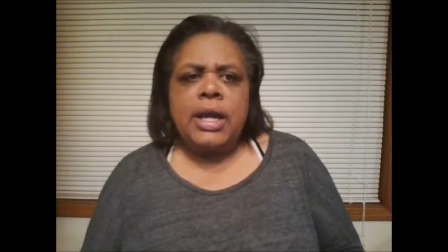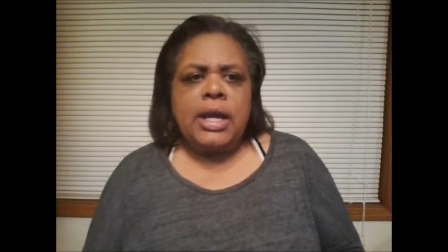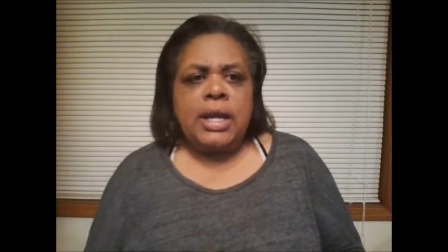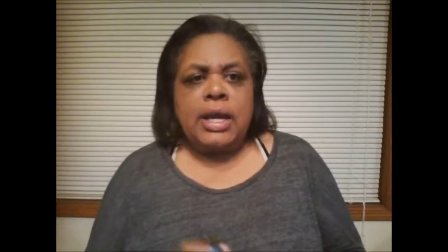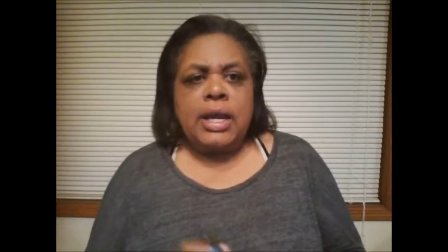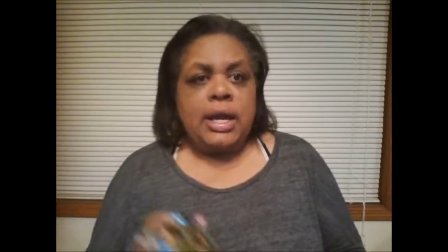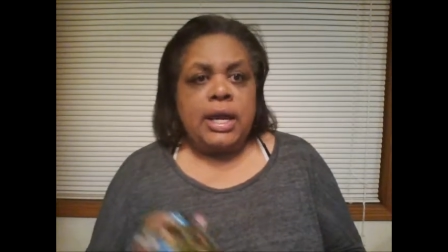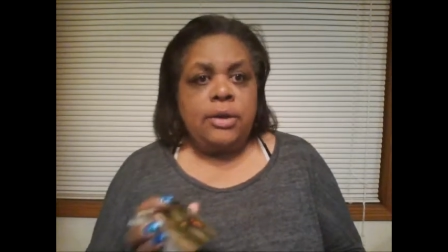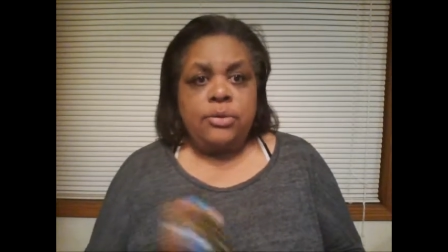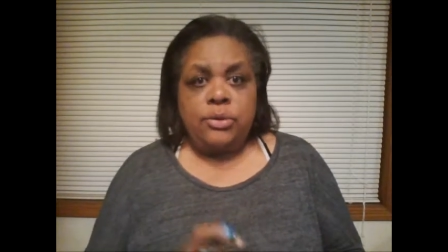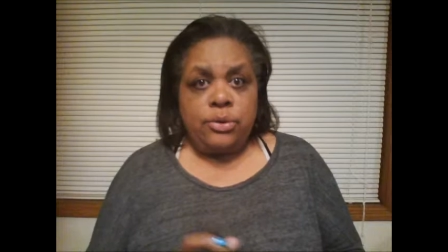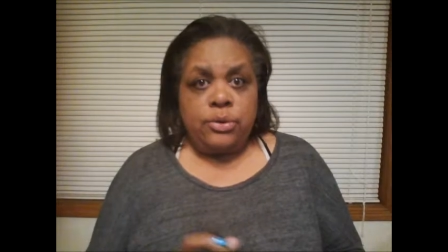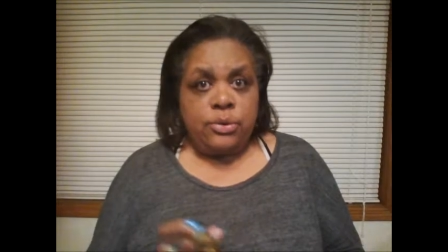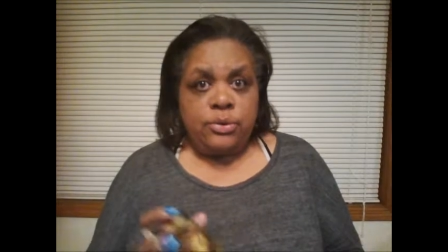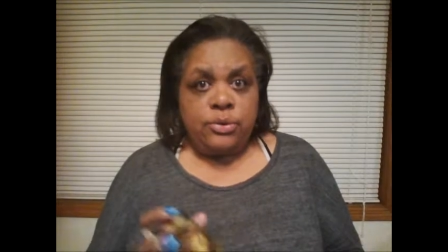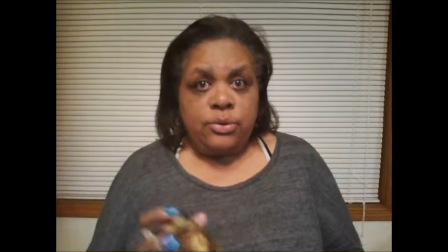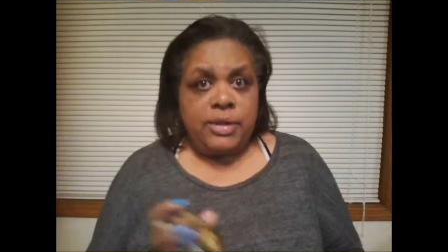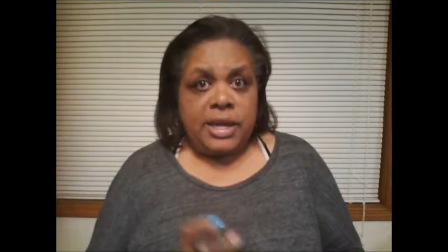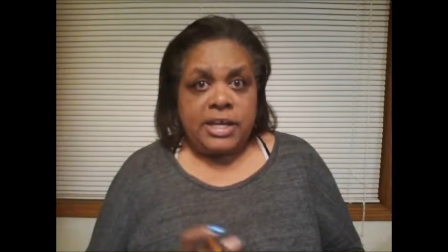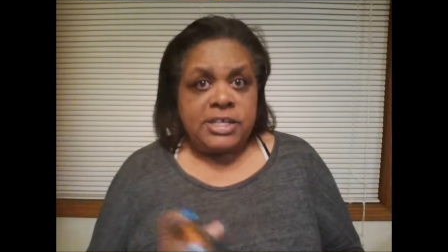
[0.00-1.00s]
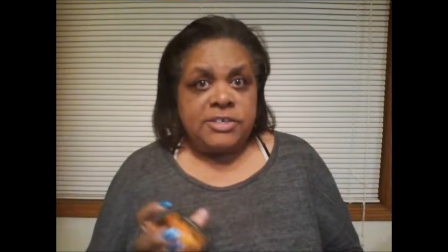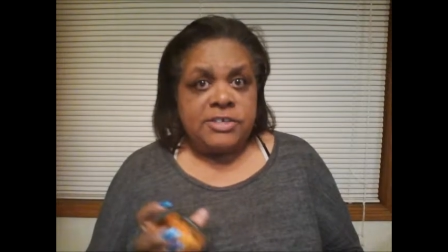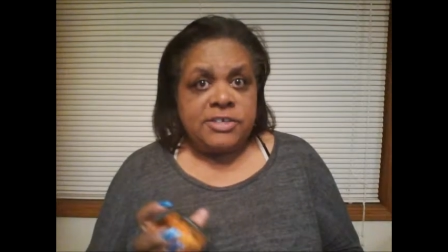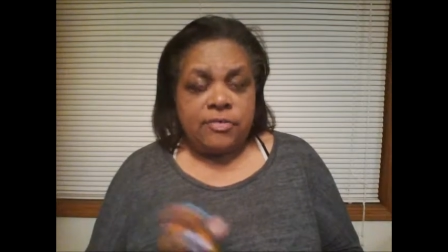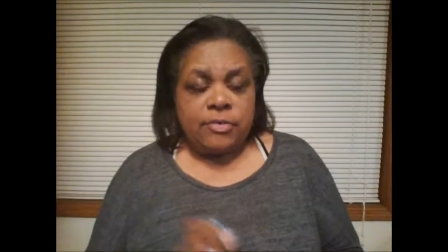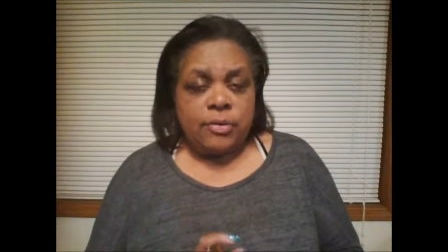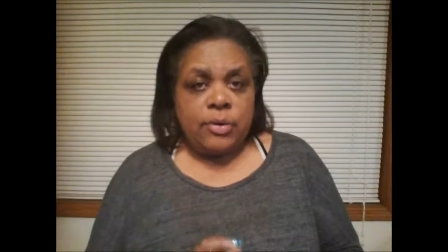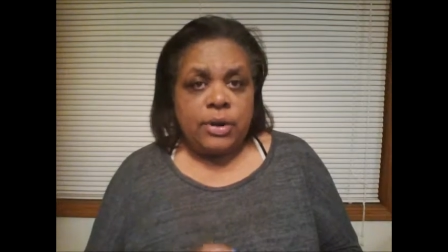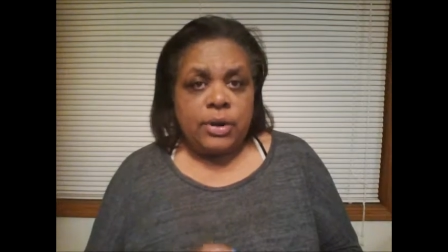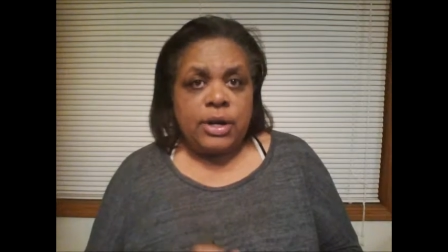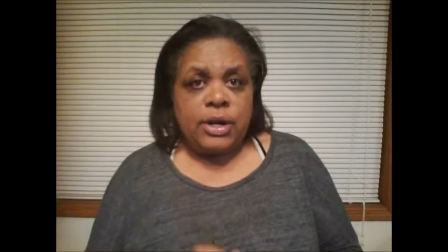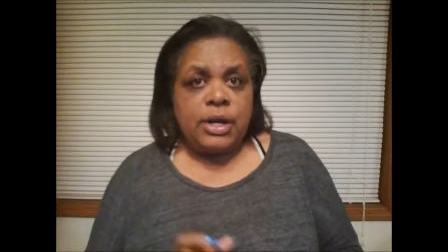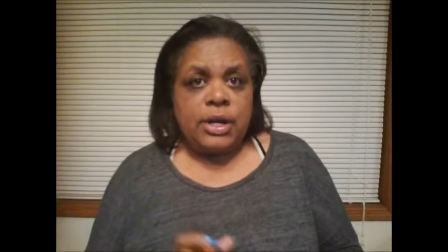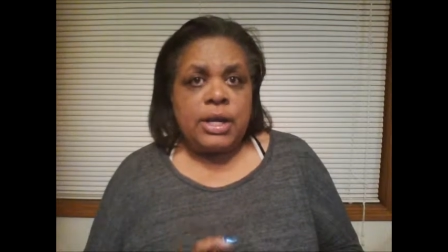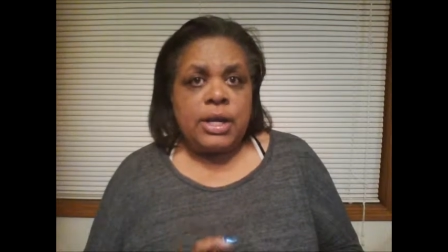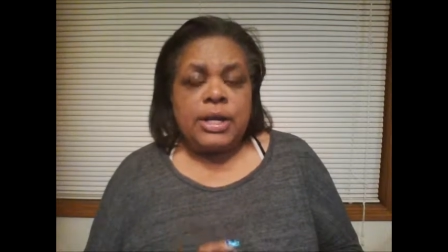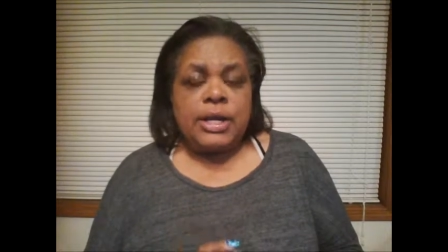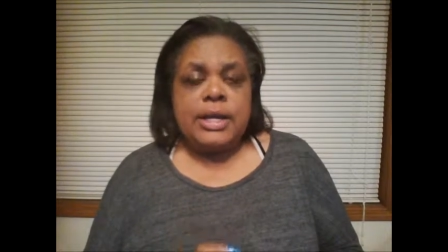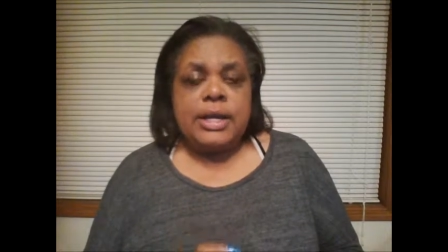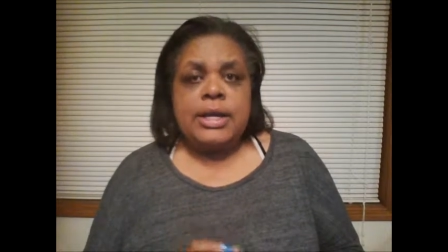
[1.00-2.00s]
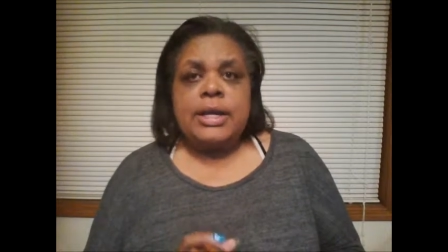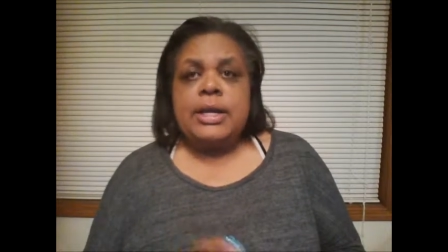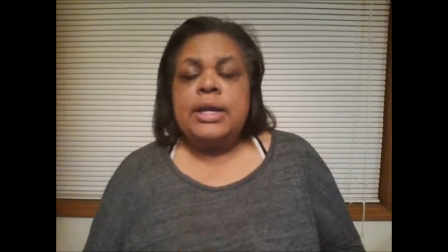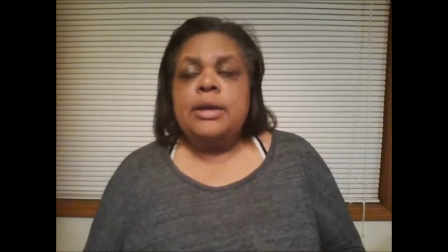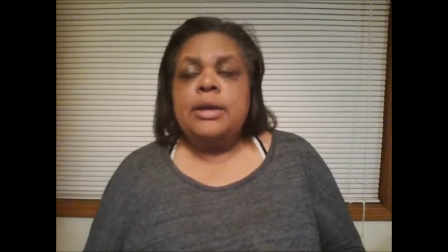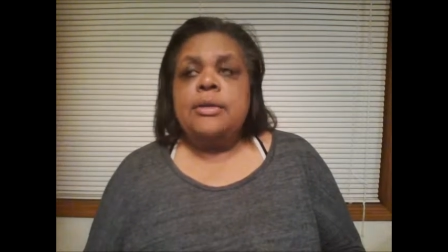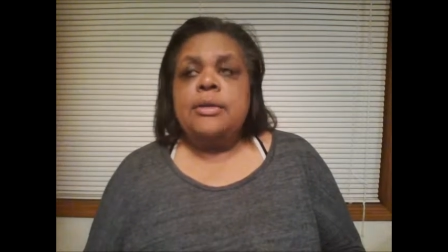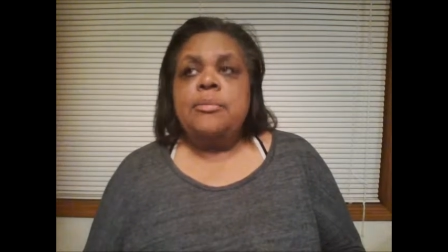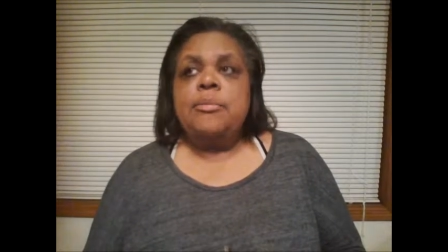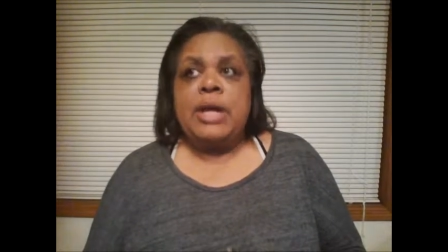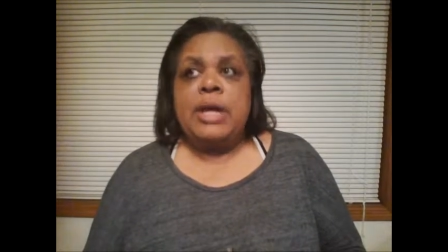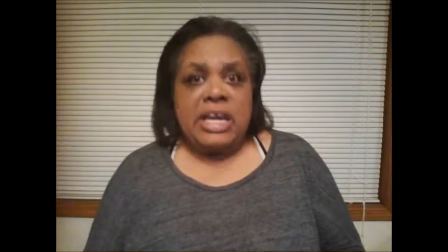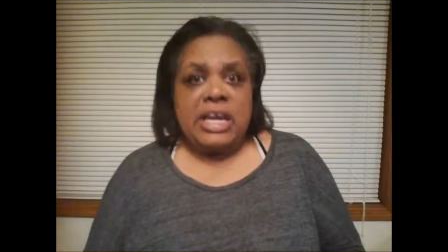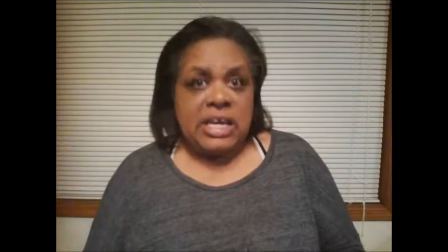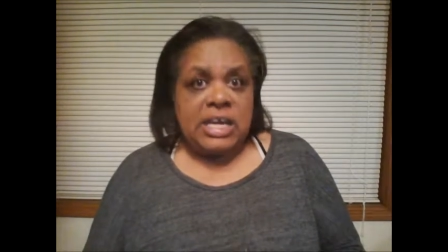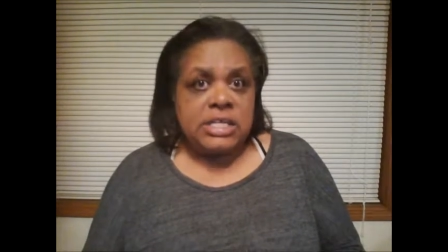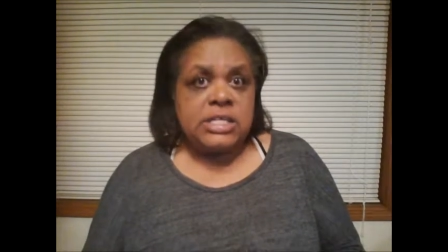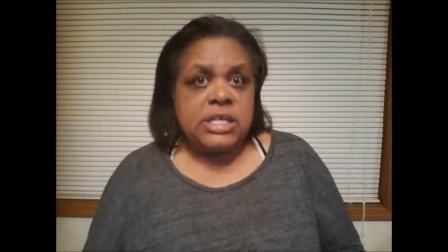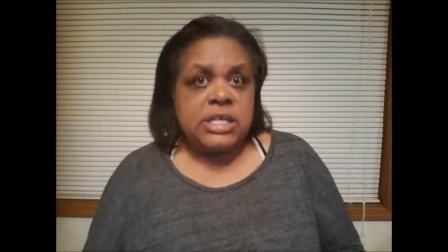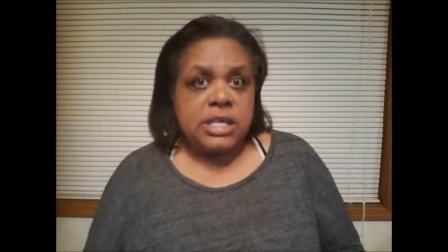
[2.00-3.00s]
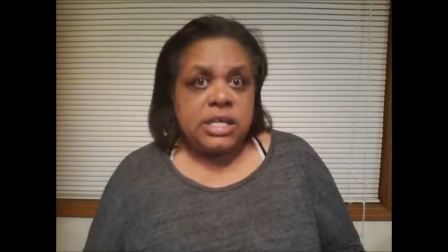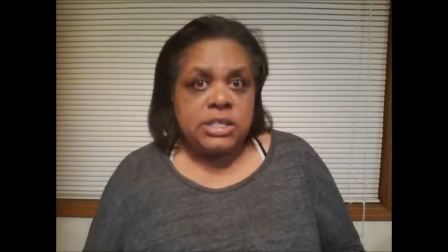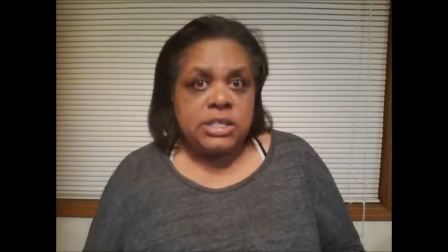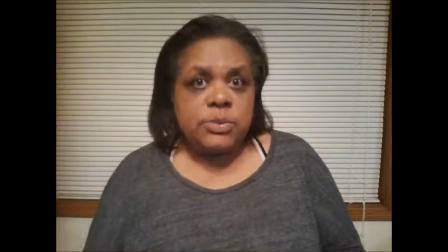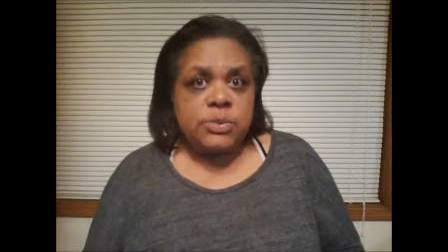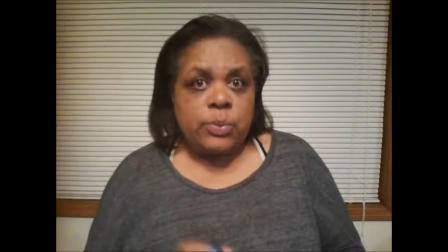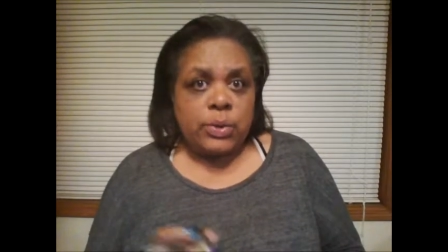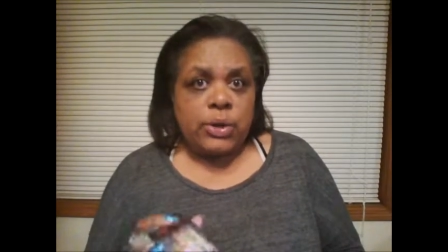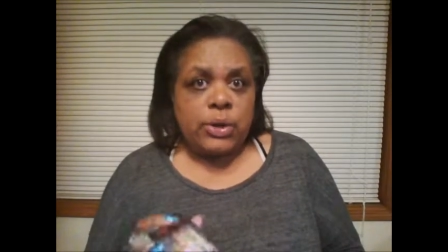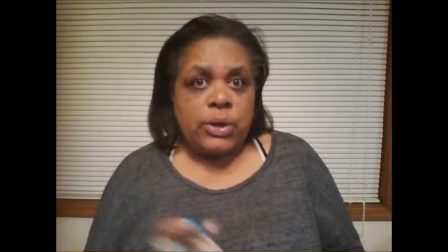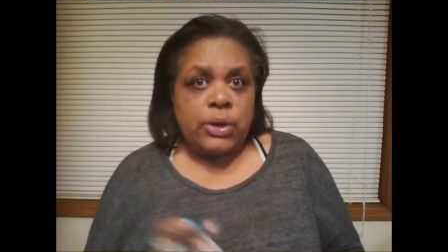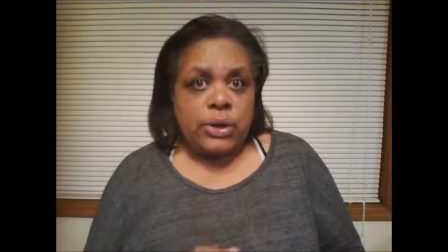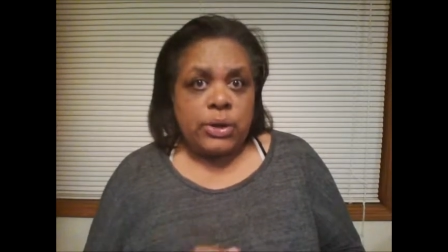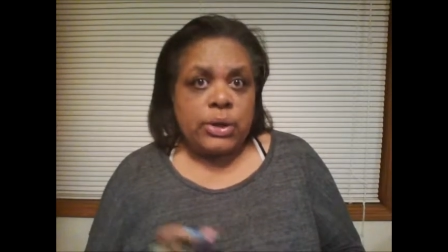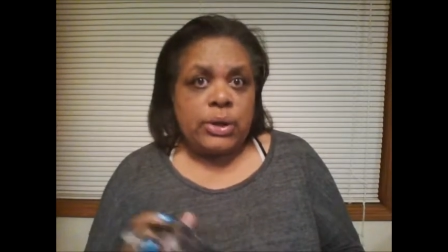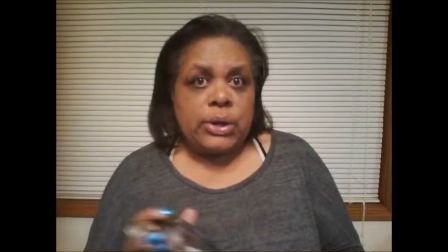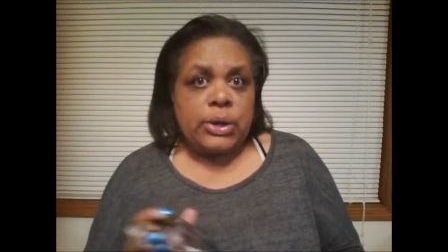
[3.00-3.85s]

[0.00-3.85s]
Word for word: And I don't know who that's for, but it does work.